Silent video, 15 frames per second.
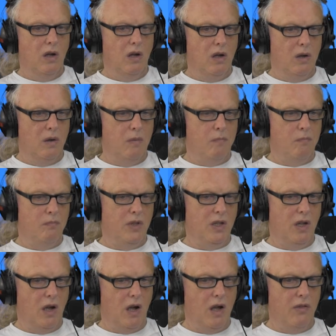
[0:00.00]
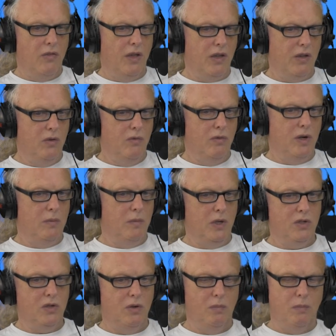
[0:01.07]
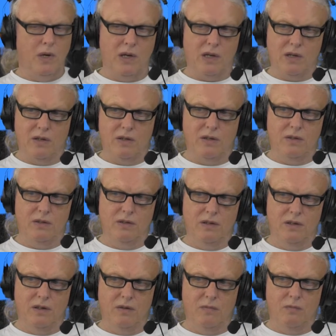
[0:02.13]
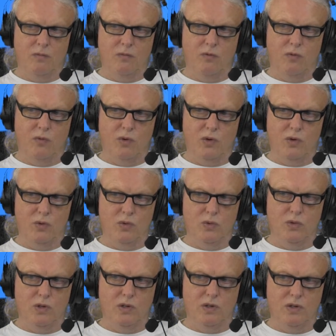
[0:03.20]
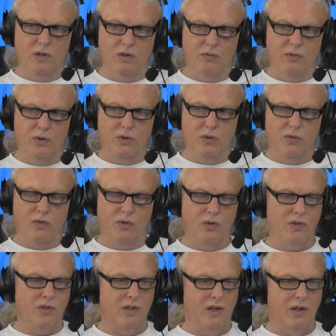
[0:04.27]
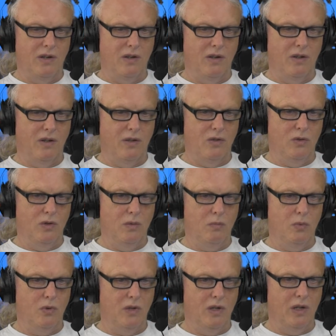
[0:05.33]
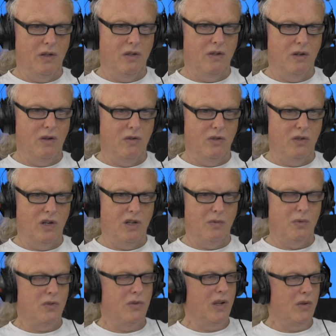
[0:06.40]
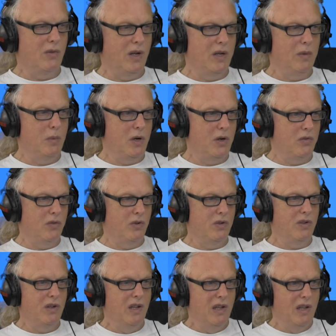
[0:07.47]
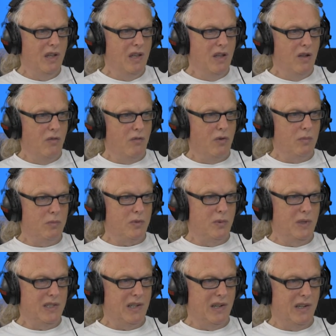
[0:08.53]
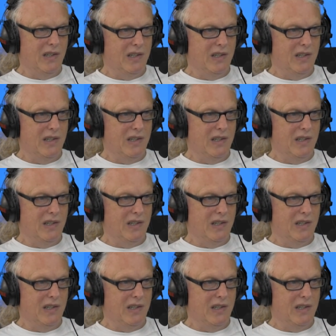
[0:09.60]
I thank you very much, Michael, for your thoughts and your input here in our UNITEDWESTRIKE Radio Marathon from Switzerland.